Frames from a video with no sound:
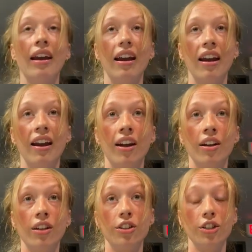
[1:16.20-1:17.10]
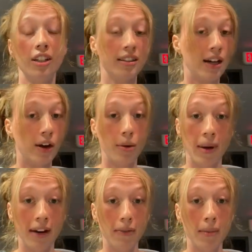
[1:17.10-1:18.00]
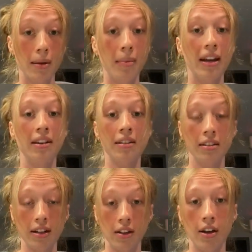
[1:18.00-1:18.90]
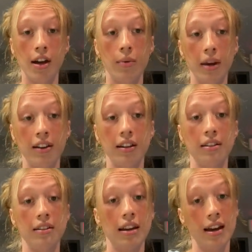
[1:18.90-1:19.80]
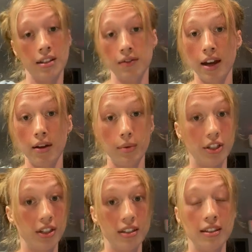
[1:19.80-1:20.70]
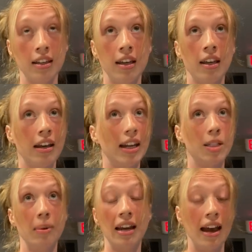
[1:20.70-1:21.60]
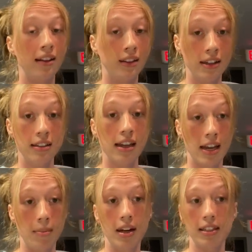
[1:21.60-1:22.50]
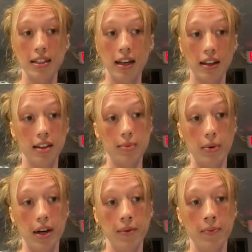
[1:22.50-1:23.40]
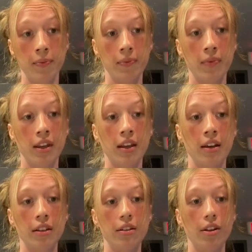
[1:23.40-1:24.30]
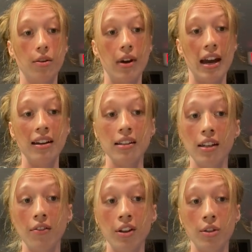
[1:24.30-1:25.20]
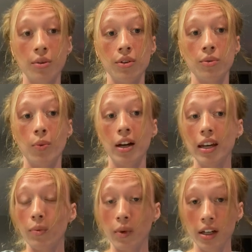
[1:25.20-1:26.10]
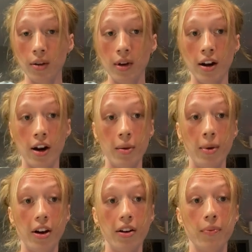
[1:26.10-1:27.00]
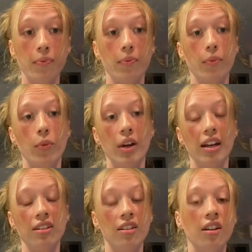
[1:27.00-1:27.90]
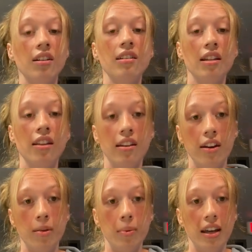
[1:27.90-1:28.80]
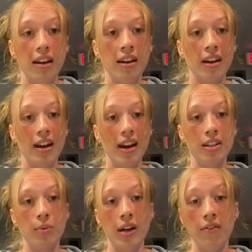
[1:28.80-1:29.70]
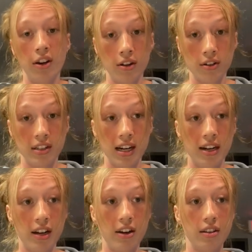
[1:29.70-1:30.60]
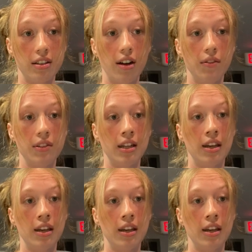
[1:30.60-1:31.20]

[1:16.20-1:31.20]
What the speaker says: and she has not heard back from them and is still on a wait list as of now, it's been at least 8 months at this point. So as individuals, what can we do on our part? We can start to see therapy as a way of understanding ourselves